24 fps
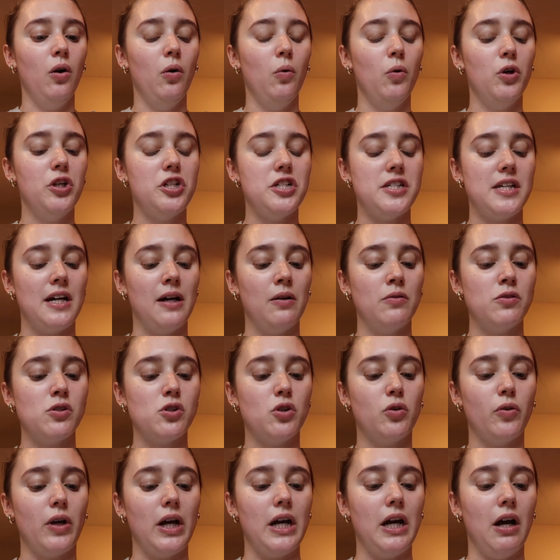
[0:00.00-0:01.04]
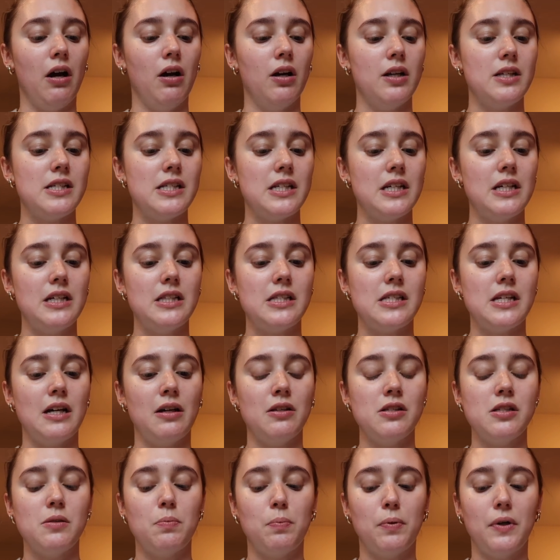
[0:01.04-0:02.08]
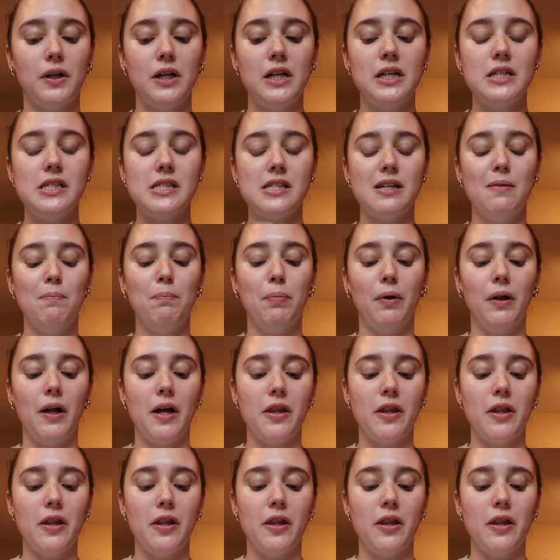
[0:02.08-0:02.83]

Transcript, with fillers: which sounds great. Honestly, it sounds pretty simple.